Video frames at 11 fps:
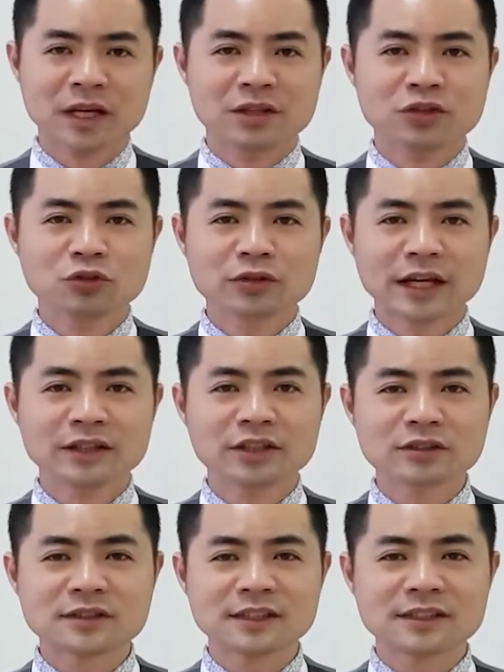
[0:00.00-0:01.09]
You can use
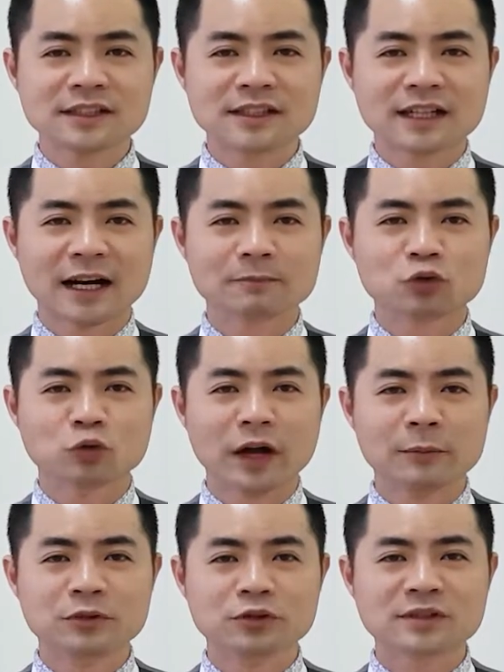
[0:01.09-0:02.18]
this income to help
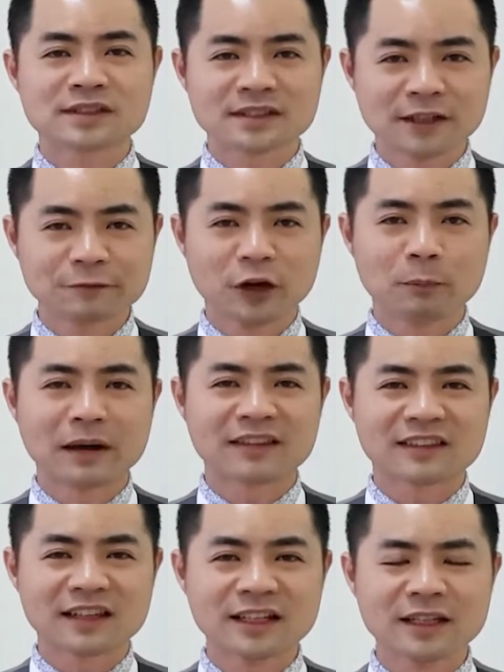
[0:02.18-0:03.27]
you serve your
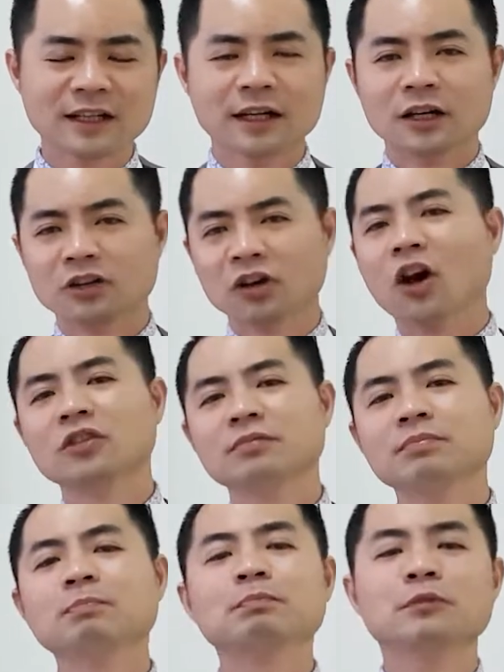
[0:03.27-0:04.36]
monthly loan
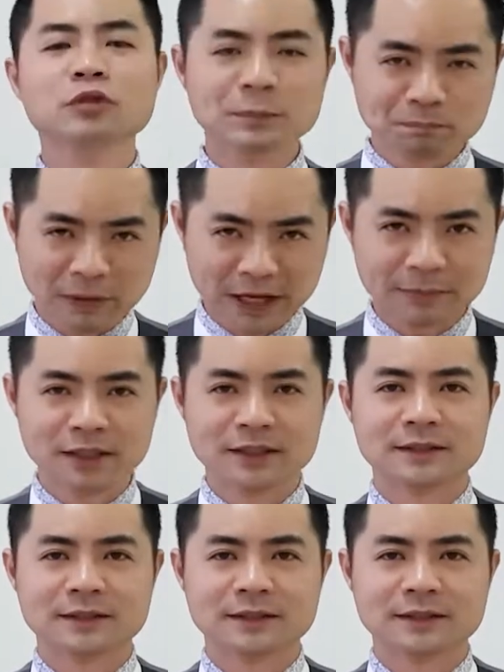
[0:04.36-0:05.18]
repayment.